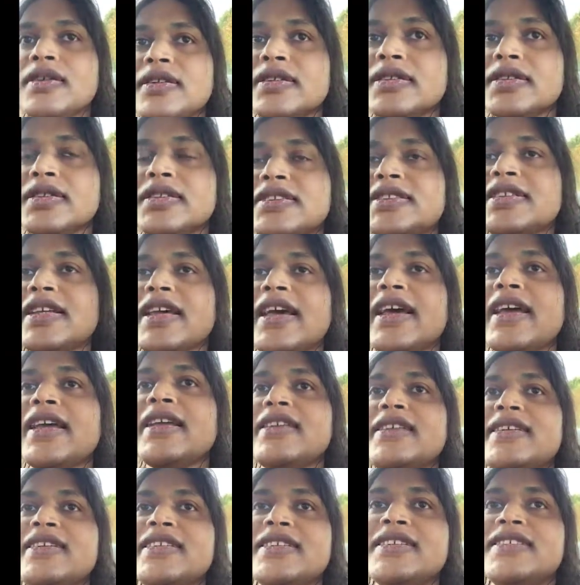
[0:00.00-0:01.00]

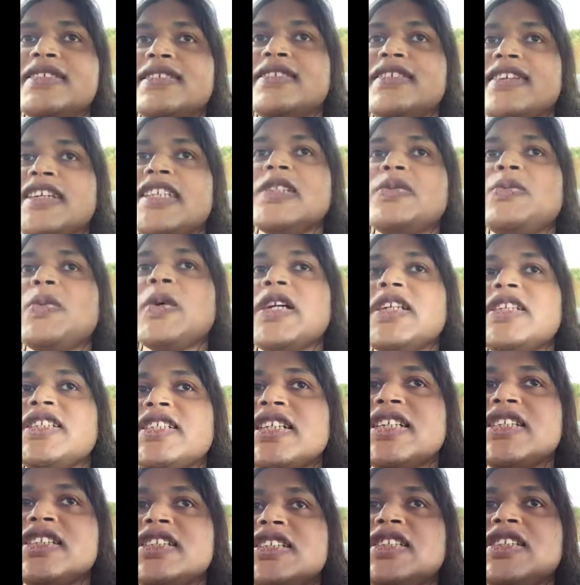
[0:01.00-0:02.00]
standards and
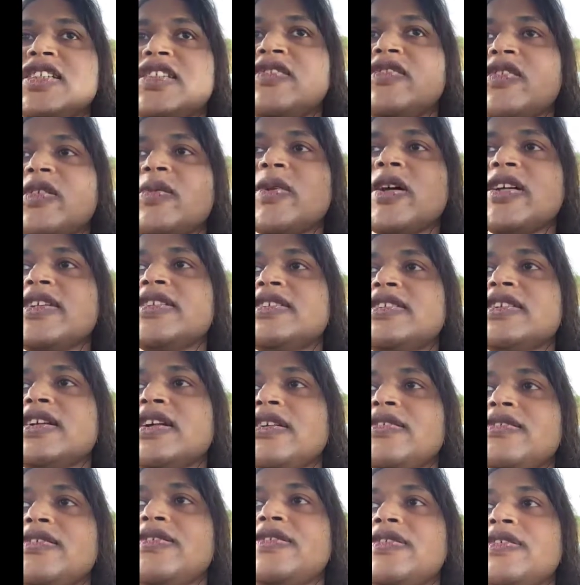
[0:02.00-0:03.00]
expectations for
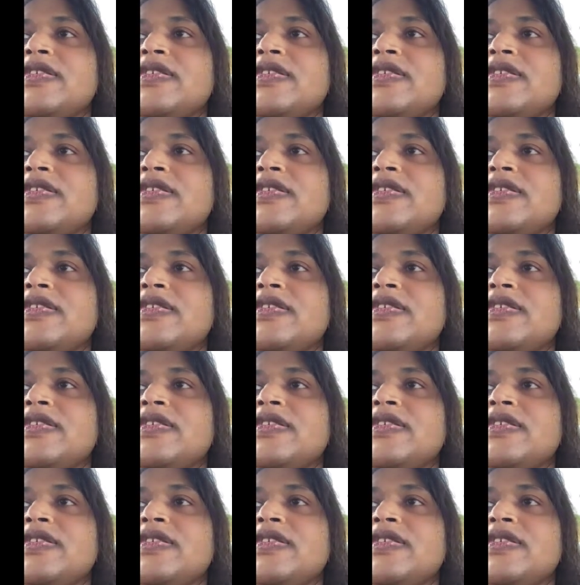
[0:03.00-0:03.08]
myself,